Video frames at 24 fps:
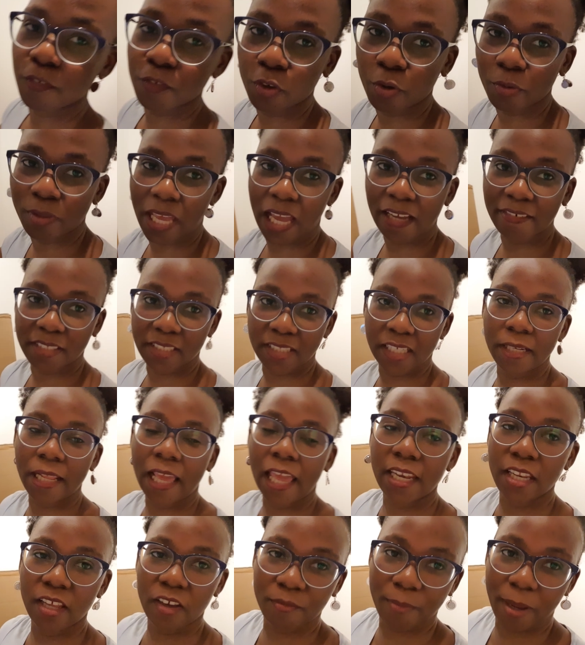y'all that have seen
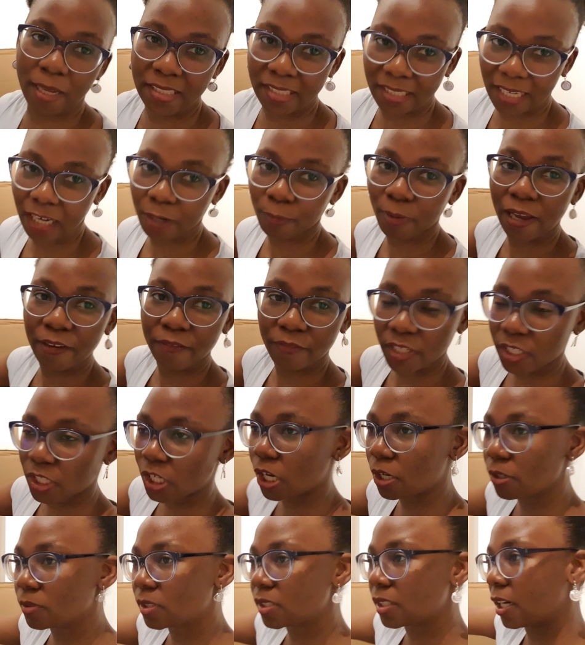any of my DIY
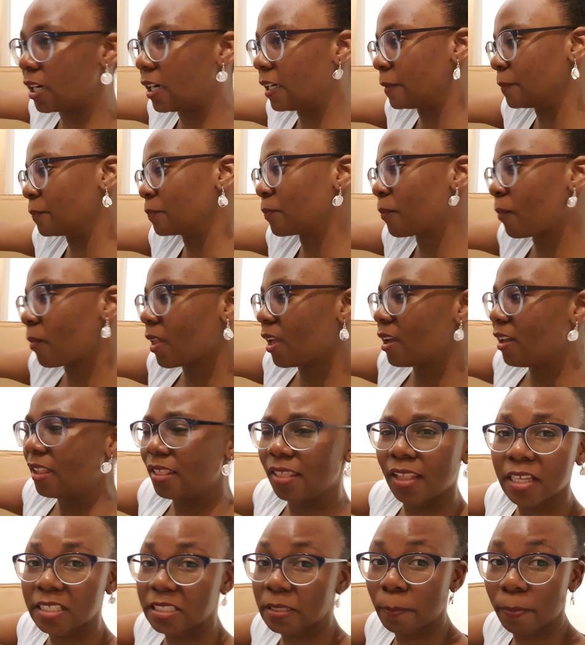videos,
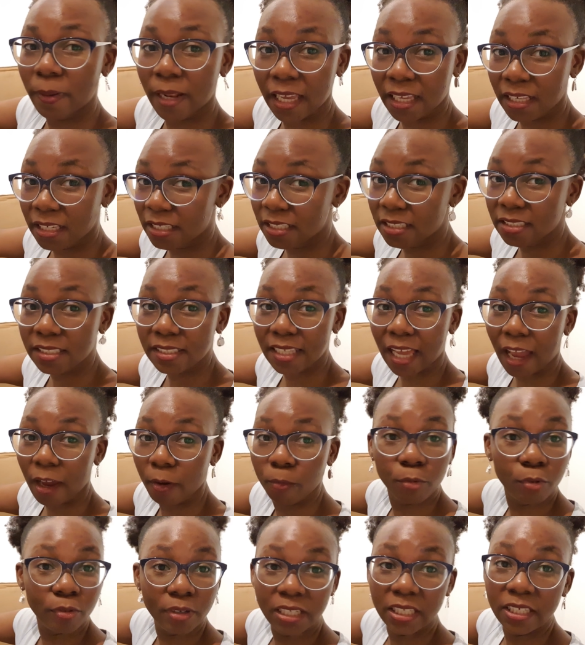there's a playlist. I
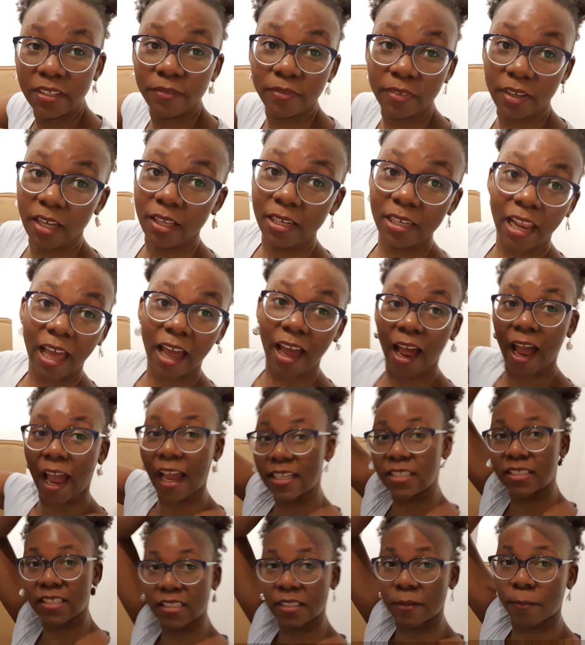will leave an eye
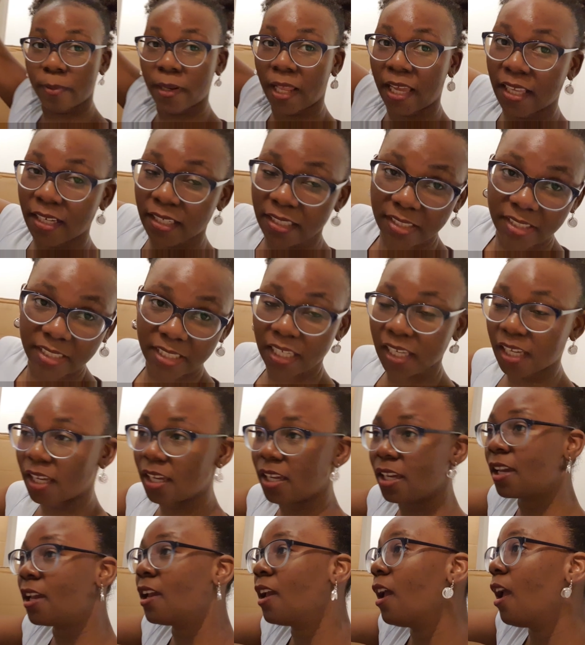to the playlist
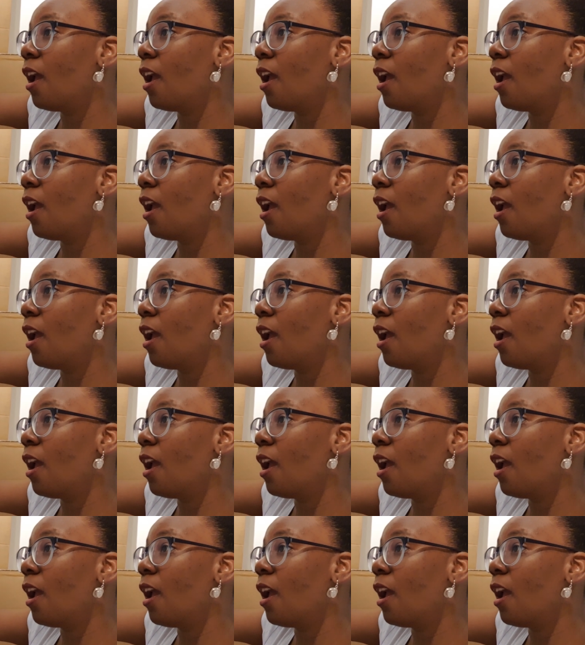here.